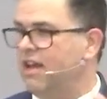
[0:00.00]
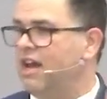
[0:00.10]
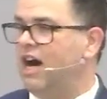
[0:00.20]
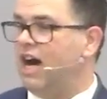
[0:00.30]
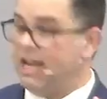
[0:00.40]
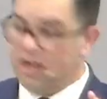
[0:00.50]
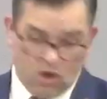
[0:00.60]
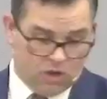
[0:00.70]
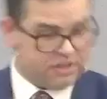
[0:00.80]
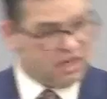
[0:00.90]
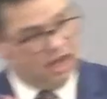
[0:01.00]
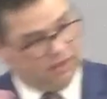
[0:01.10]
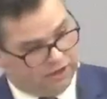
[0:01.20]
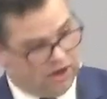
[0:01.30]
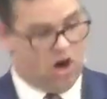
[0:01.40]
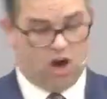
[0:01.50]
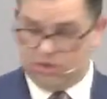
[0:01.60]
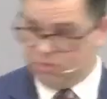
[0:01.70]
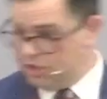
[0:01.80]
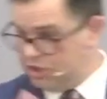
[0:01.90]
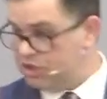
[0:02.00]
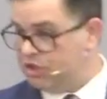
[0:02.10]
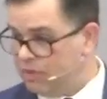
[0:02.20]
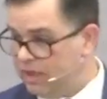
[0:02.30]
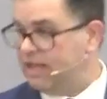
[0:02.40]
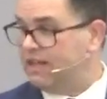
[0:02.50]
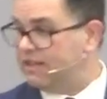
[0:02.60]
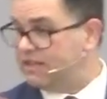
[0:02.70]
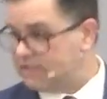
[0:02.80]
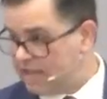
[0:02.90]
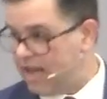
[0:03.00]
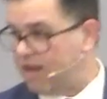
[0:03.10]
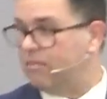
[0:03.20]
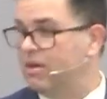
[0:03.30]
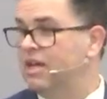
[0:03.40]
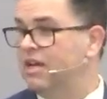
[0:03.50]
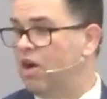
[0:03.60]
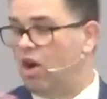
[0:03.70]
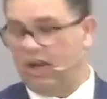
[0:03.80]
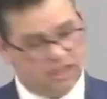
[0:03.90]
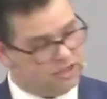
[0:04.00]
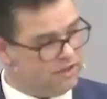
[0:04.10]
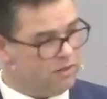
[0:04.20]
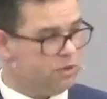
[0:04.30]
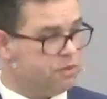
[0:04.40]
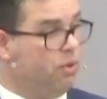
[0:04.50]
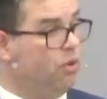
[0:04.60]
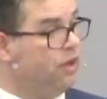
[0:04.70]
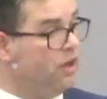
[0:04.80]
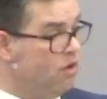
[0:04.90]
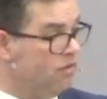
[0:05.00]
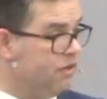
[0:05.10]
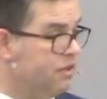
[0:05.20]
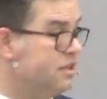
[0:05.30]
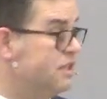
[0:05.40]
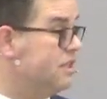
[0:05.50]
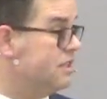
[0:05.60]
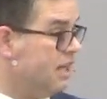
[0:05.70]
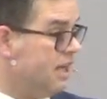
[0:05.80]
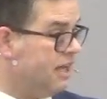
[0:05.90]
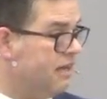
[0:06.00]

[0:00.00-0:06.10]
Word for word: I noticed other cars were just doing the same. Each of them was pulling over to the side.